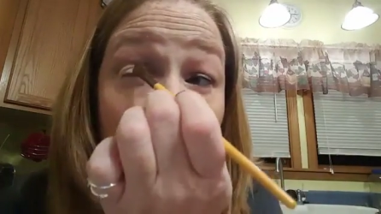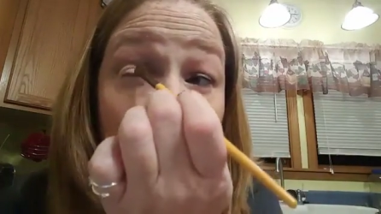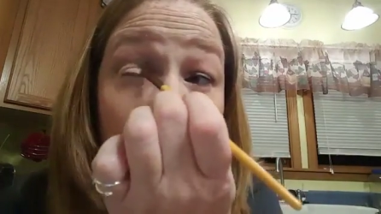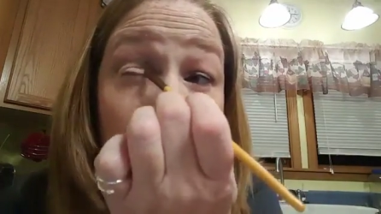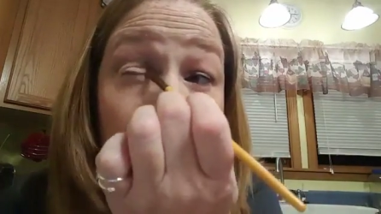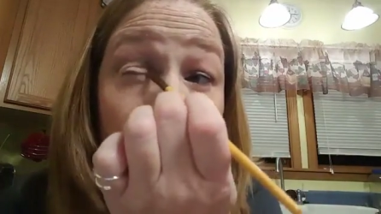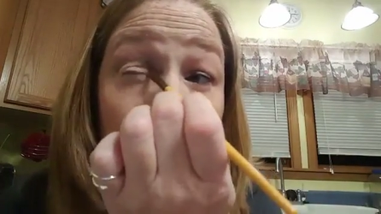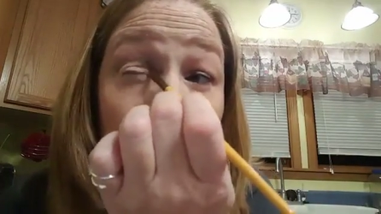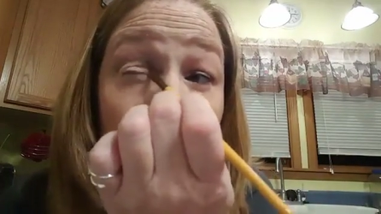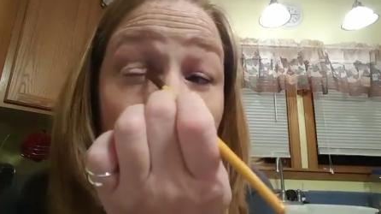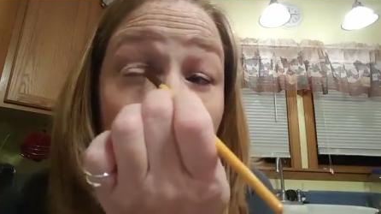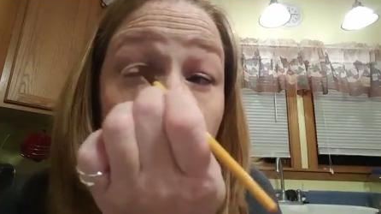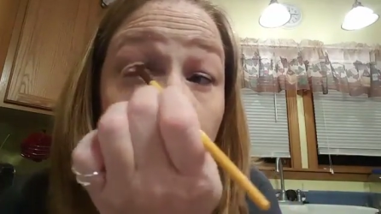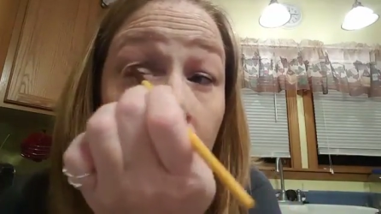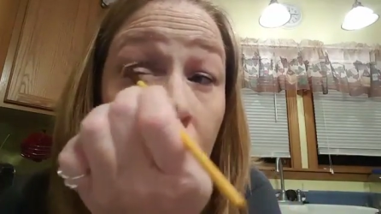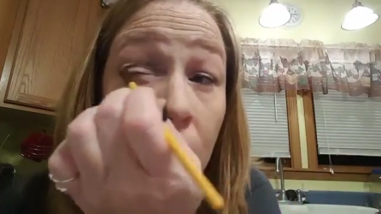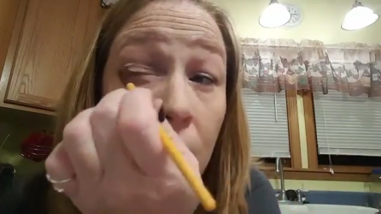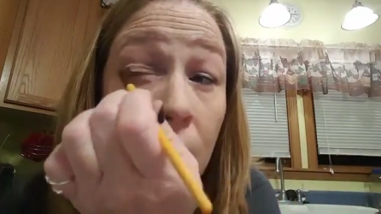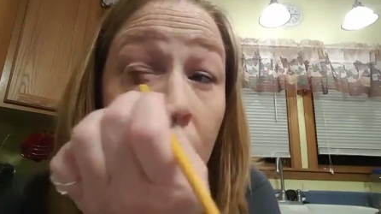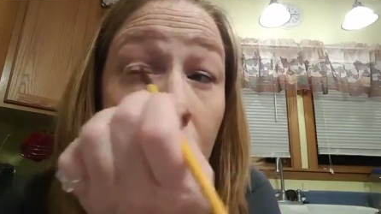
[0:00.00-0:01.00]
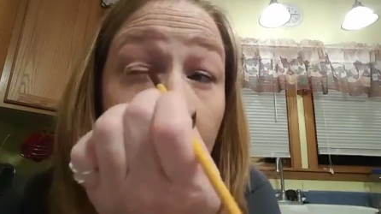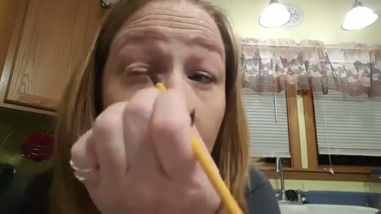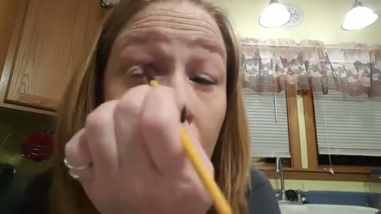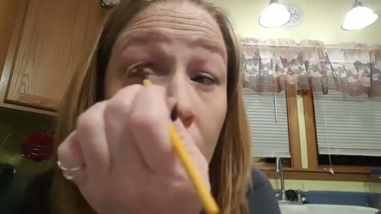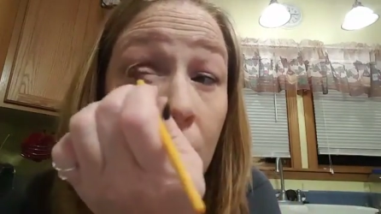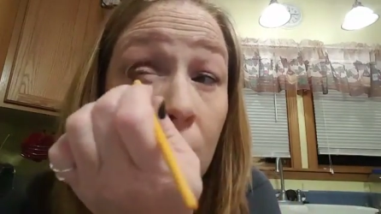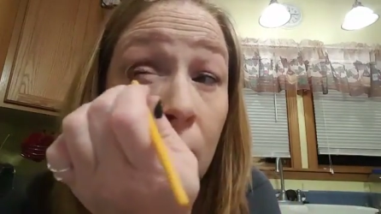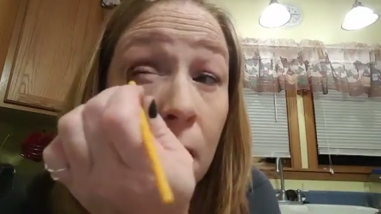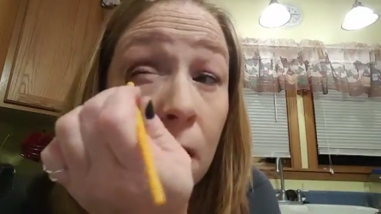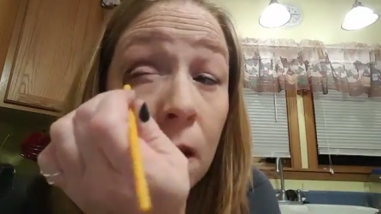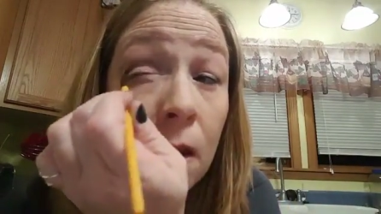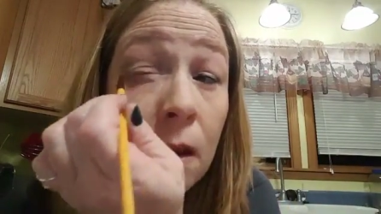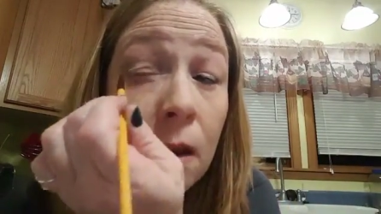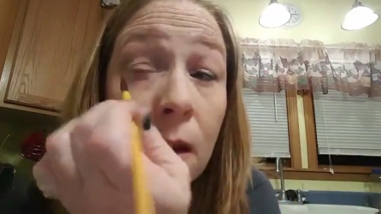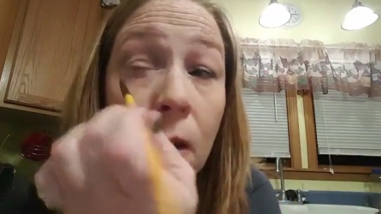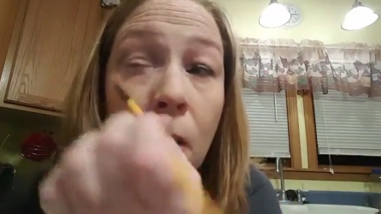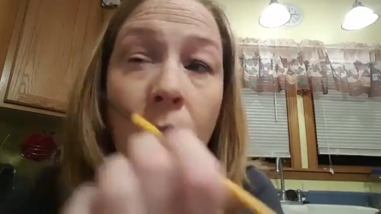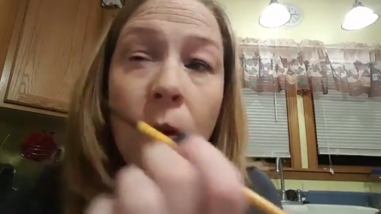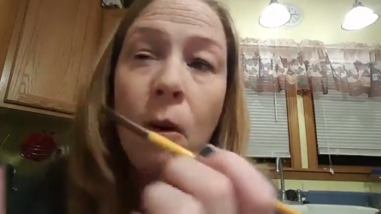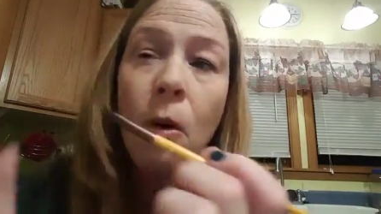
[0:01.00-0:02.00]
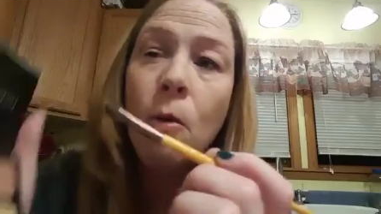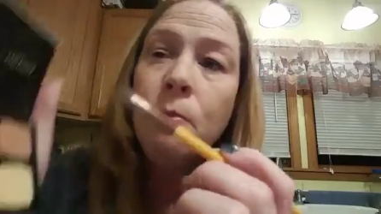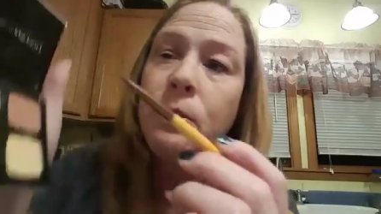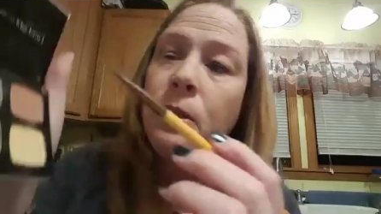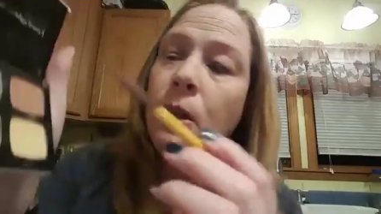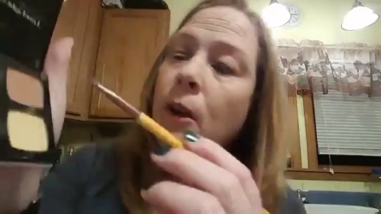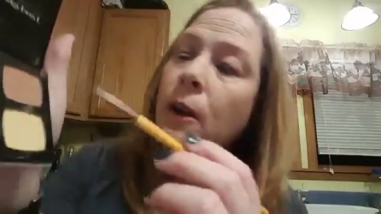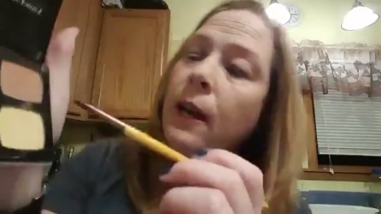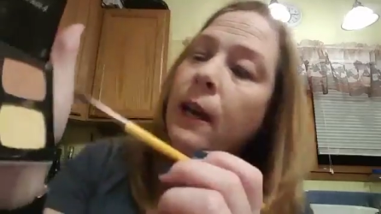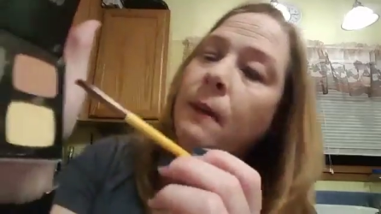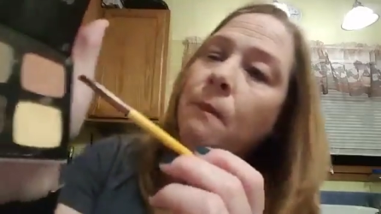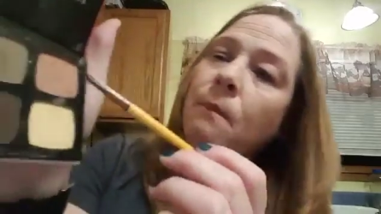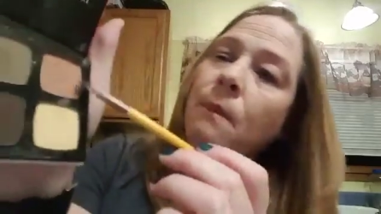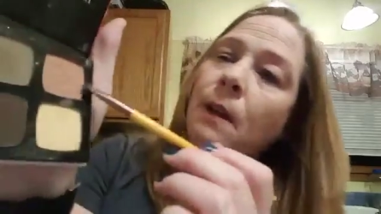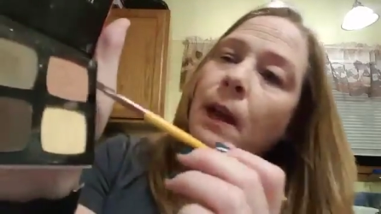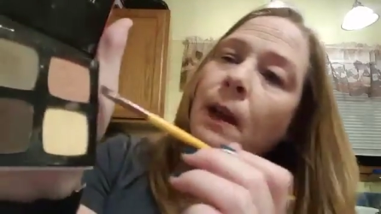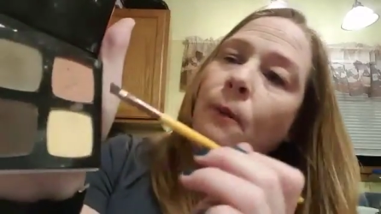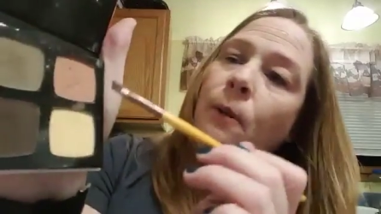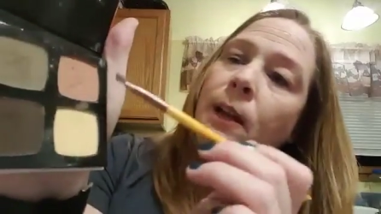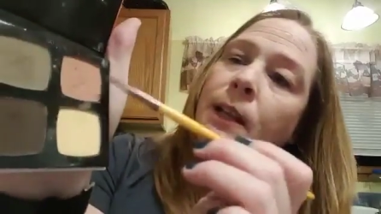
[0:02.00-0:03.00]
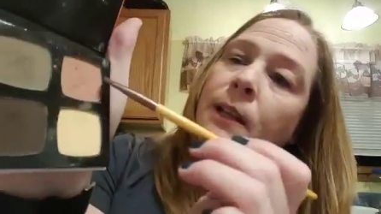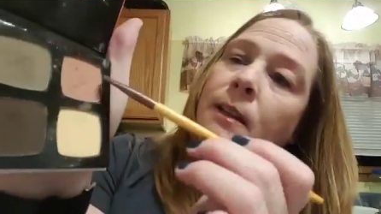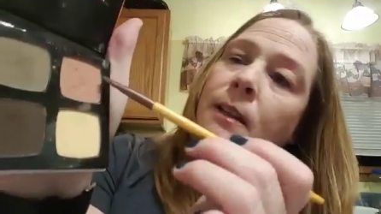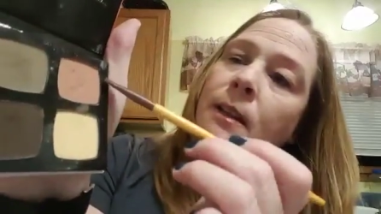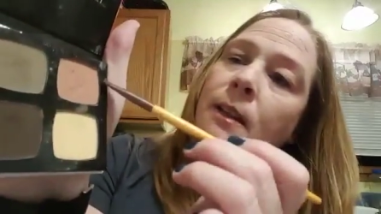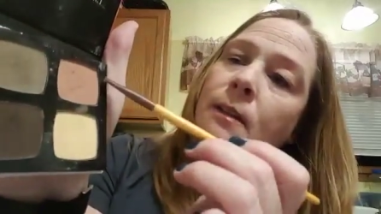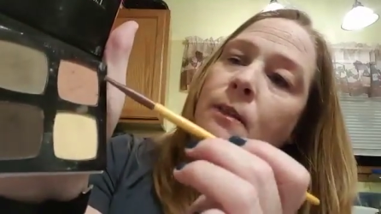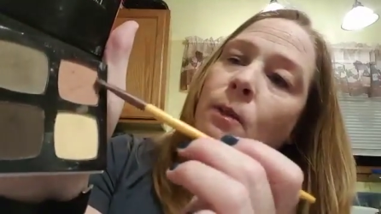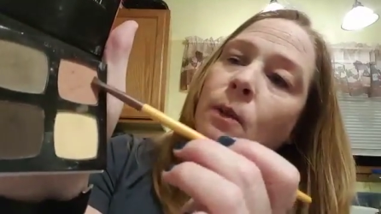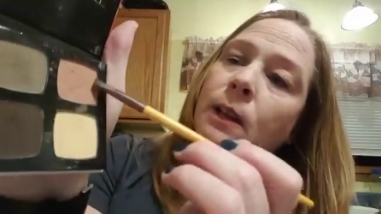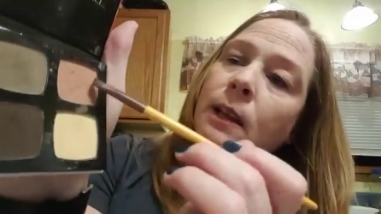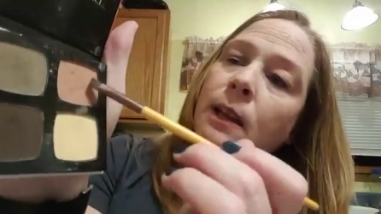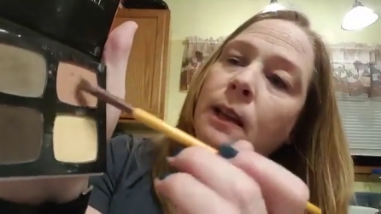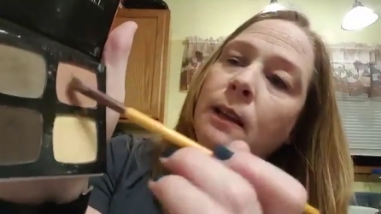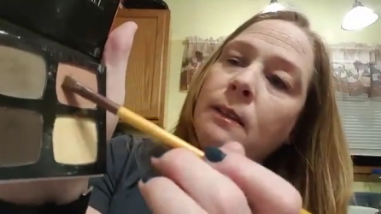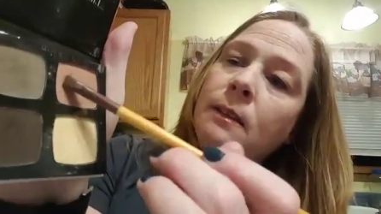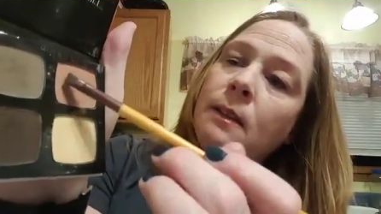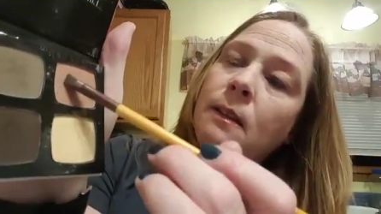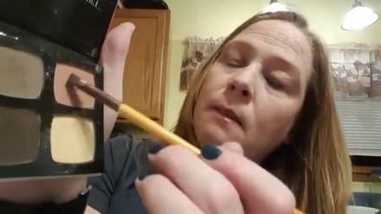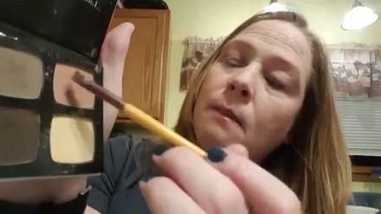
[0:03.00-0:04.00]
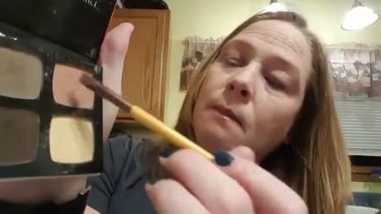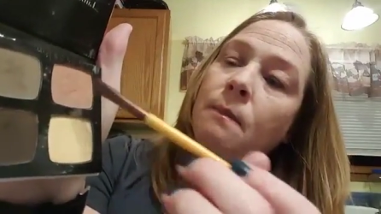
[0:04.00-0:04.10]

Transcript: So, oh, sorry. I went into this one next.